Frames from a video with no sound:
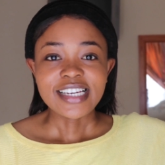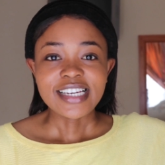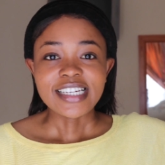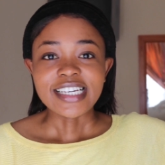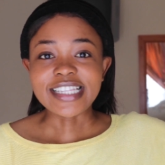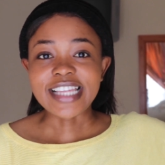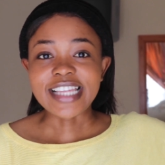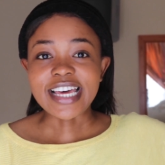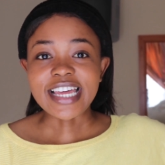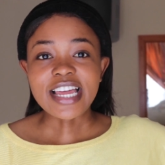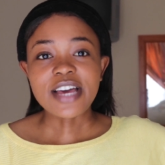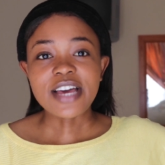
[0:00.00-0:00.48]

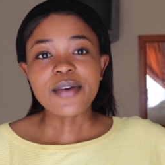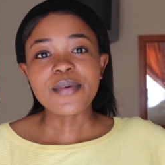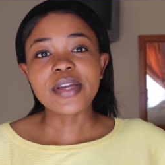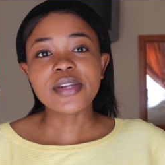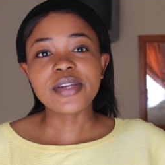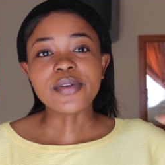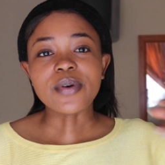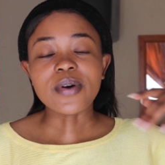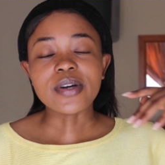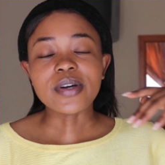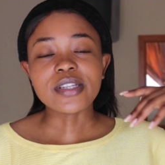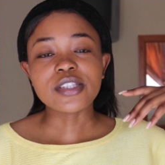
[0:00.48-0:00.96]
And then I
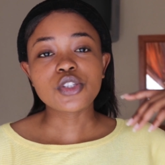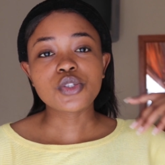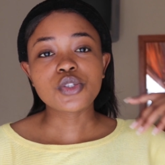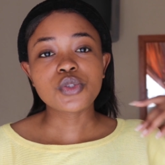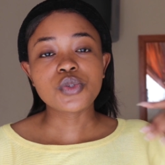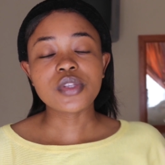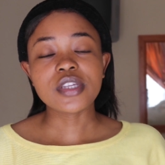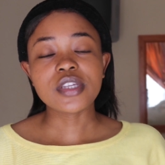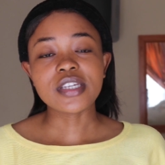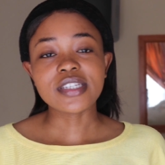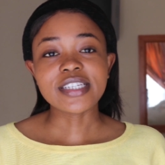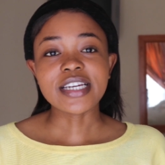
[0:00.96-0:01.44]
went on
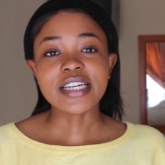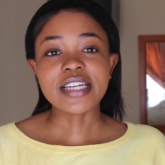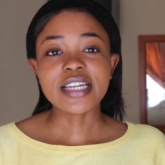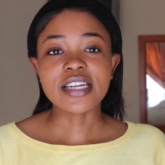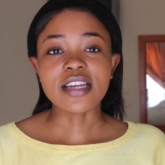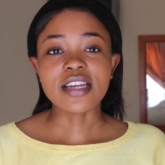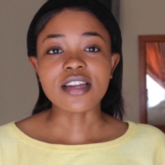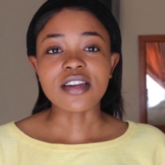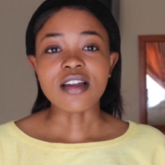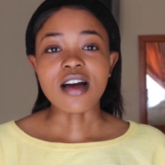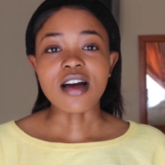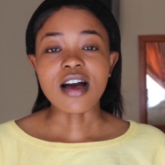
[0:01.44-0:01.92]
to the internet
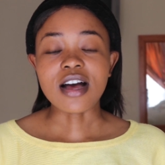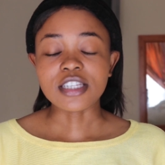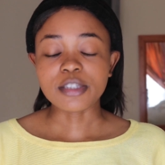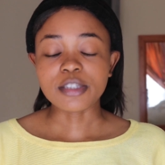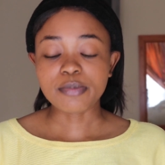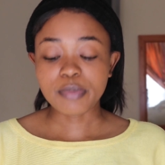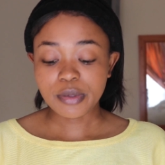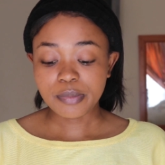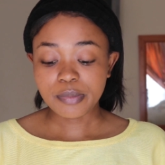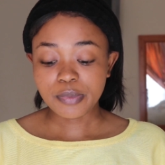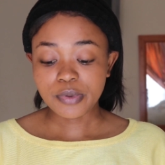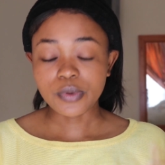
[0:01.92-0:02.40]
and
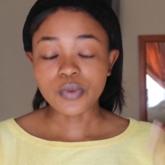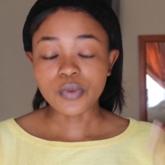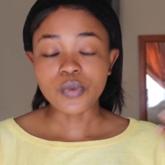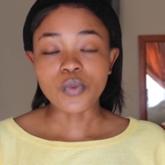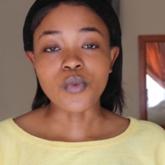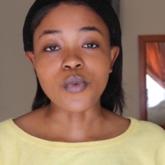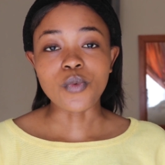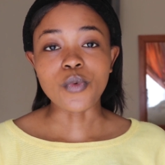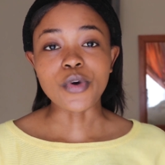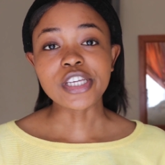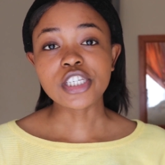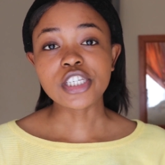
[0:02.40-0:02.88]
asked people
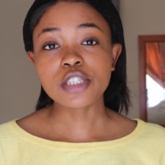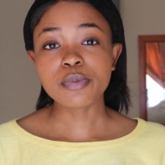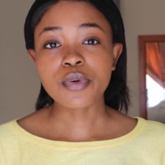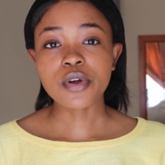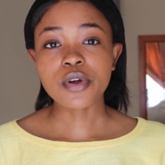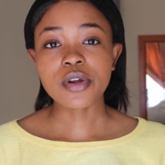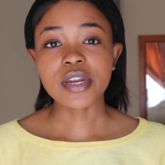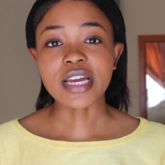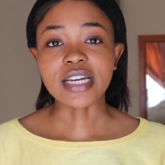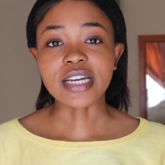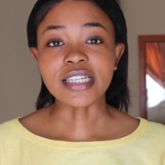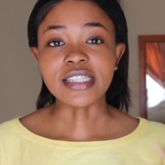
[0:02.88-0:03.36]
which
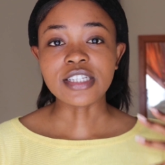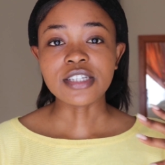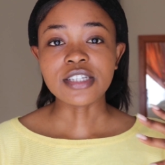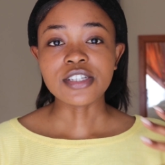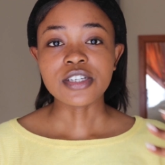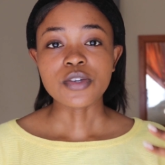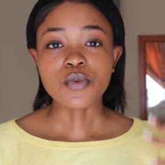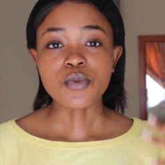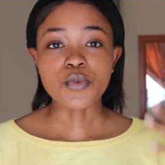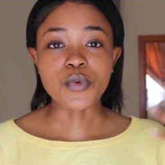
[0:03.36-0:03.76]
products